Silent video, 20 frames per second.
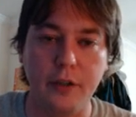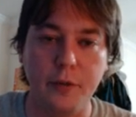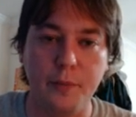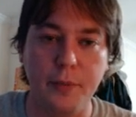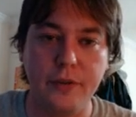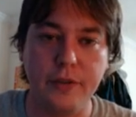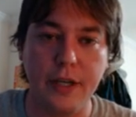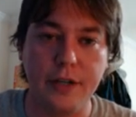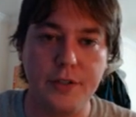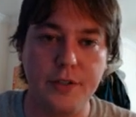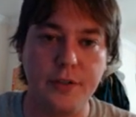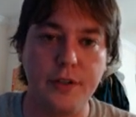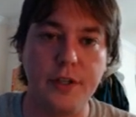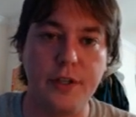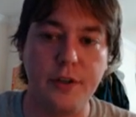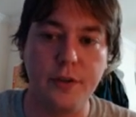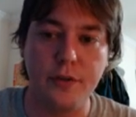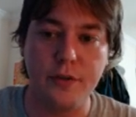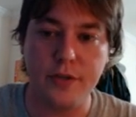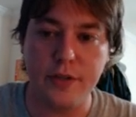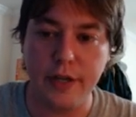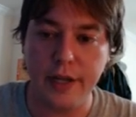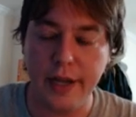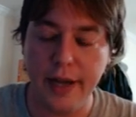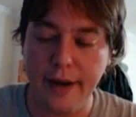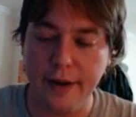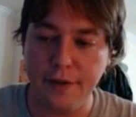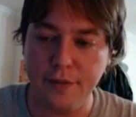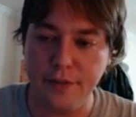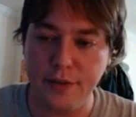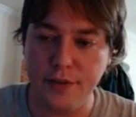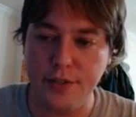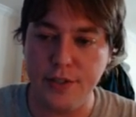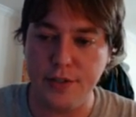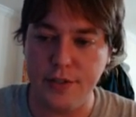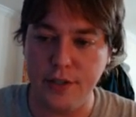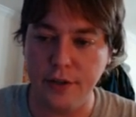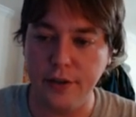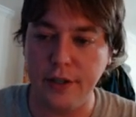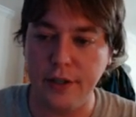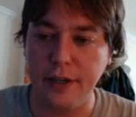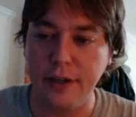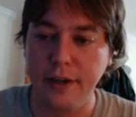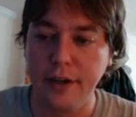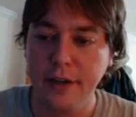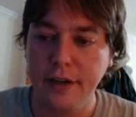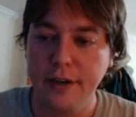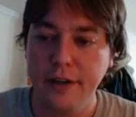potentially use out of the Sicilian.